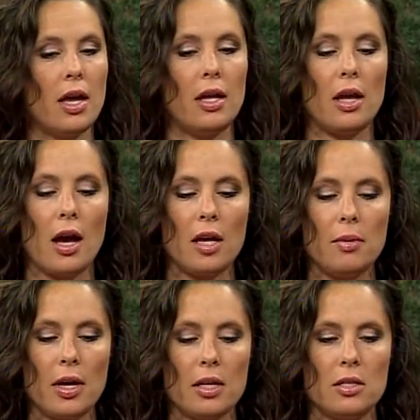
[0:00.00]
And
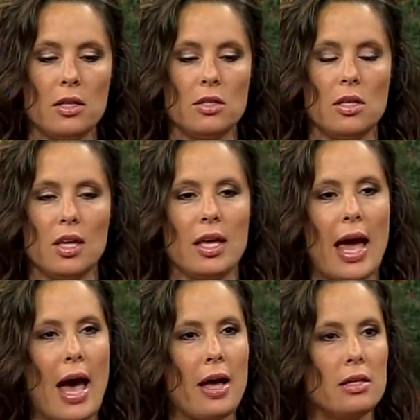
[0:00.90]
IBS is the
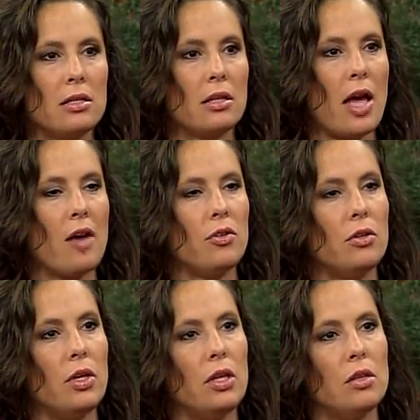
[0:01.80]
gas after
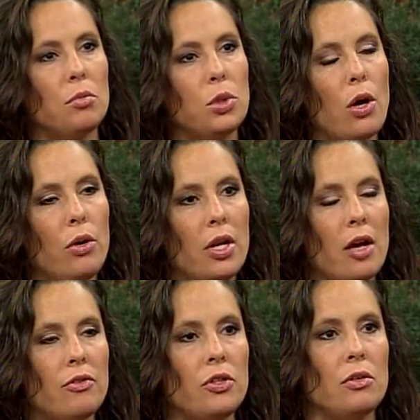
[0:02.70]
you eat, the bloating
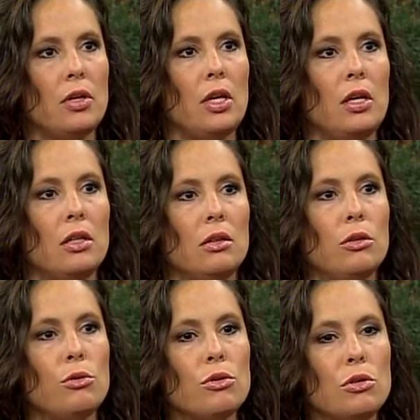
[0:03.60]
after you eat,
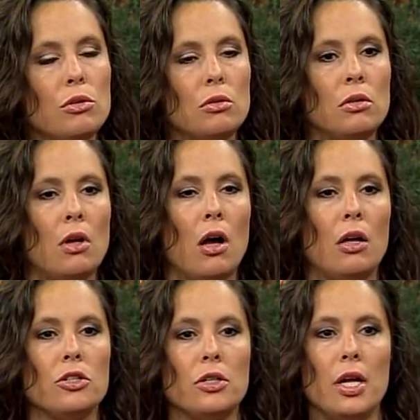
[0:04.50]
loose stool
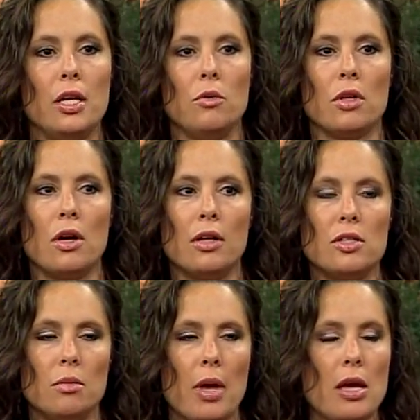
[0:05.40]
alternating with
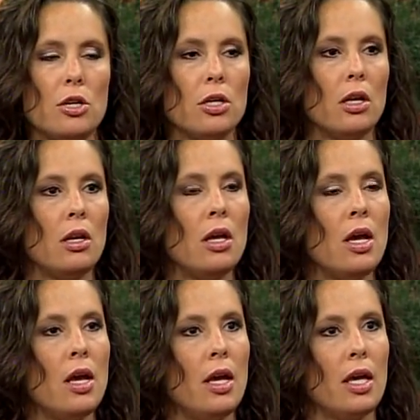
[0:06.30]
constipation.
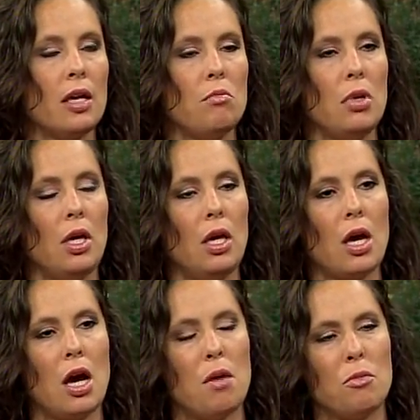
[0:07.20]
It can
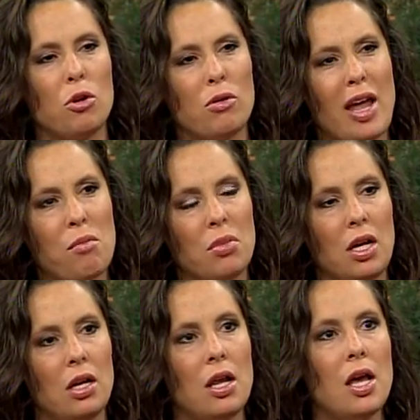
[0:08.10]
be
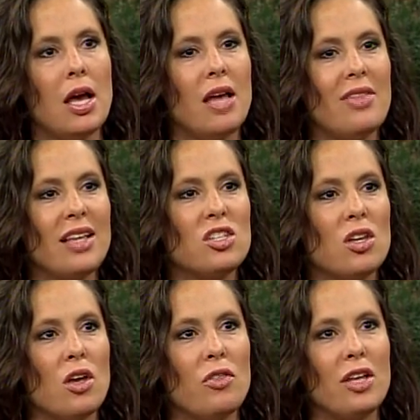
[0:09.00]
cramping, and
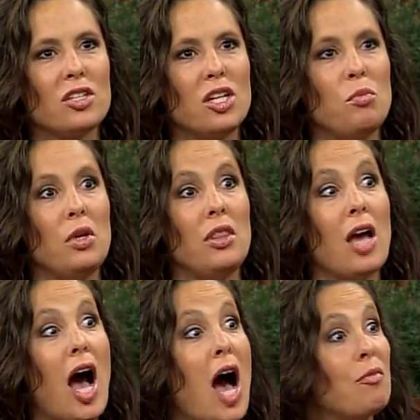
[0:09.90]
that's going to be
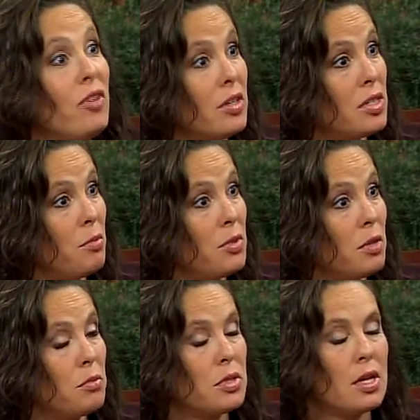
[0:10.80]
the obvious
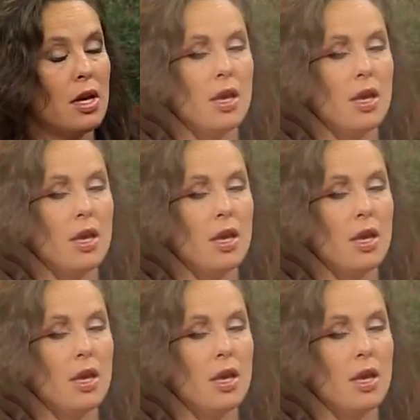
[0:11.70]
symptoms.